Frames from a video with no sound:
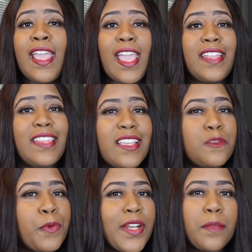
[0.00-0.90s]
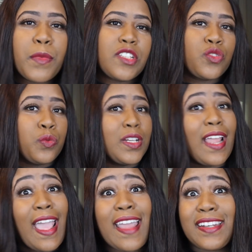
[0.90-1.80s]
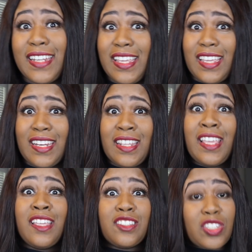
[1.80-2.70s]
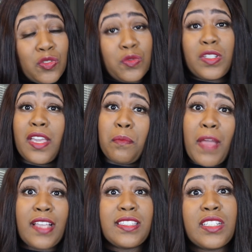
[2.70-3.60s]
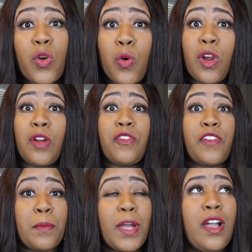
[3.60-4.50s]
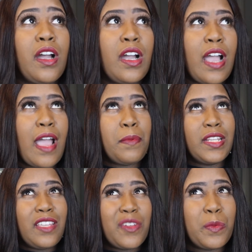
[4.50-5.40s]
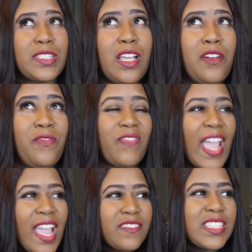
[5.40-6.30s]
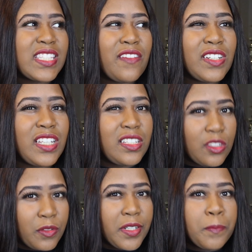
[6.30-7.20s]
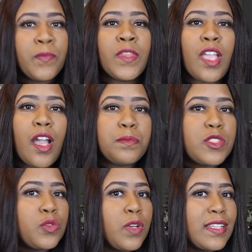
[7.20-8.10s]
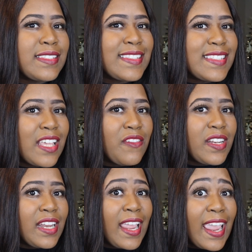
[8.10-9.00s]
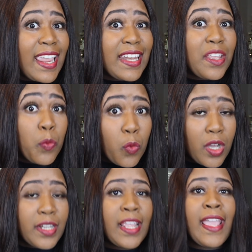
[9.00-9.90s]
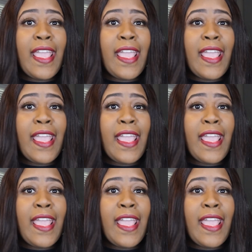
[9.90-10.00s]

And that's pretty much what I did to get my score from I believe it was a 573 up to a 781.